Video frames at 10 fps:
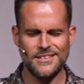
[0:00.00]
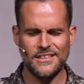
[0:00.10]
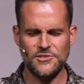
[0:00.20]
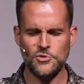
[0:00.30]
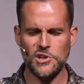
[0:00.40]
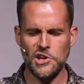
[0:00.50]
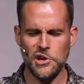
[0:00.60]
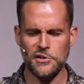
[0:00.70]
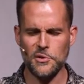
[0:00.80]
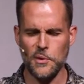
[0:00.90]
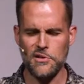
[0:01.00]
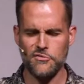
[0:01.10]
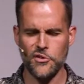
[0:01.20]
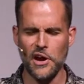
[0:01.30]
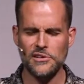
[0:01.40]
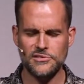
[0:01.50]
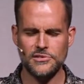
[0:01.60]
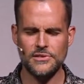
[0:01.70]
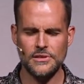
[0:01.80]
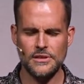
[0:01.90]
that you can carry the weight for
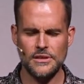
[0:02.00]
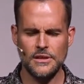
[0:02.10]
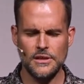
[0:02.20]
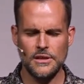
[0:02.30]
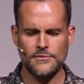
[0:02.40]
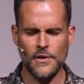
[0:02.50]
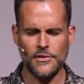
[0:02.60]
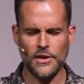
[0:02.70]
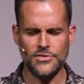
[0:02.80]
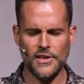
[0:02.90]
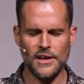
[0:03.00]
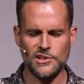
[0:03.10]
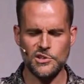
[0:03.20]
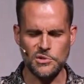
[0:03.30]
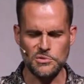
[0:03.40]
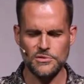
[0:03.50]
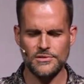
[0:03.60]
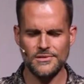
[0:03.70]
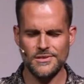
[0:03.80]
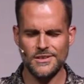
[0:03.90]
us. Father, I thank you
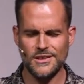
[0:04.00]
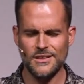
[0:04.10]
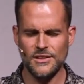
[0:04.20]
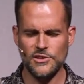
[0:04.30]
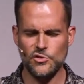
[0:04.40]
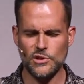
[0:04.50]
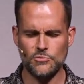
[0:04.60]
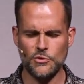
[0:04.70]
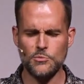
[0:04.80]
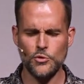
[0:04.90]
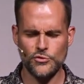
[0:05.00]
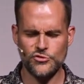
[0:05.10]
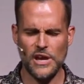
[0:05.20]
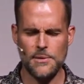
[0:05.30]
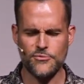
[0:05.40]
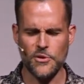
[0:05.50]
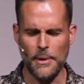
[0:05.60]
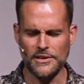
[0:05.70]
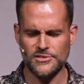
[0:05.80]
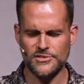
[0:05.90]
that you can remove shame from
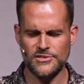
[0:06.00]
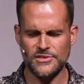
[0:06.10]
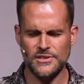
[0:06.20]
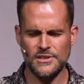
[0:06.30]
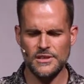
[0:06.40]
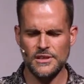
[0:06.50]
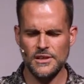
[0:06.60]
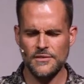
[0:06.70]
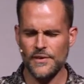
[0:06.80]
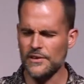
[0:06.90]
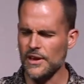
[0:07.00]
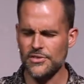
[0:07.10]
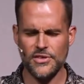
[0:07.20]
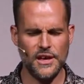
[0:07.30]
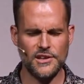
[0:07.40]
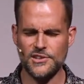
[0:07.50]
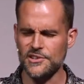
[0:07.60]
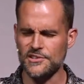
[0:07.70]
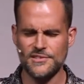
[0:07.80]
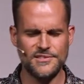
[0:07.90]
us. Father, I thank
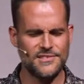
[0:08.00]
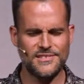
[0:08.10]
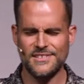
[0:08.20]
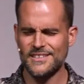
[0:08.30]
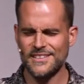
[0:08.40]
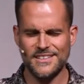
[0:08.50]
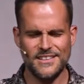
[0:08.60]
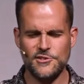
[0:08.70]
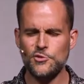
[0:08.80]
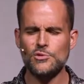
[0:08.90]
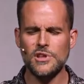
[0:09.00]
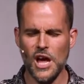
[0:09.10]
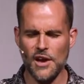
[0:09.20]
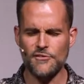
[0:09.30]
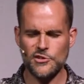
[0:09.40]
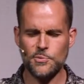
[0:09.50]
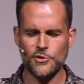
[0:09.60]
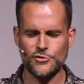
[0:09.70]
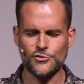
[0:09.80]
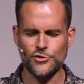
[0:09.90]
you that you love the
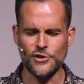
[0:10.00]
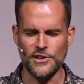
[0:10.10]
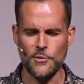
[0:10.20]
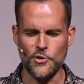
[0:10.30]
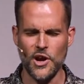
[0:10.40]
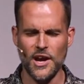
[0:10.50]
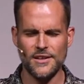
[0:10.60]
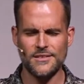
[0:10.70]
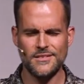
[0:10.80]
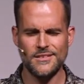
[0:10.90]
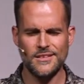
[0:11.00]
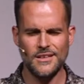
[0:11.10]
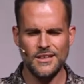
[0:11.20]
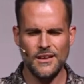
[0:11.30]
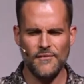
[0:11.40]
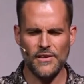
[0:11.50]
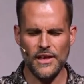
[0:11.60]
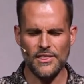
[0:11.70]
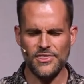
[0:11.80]
spiritual journey that we're on. Father,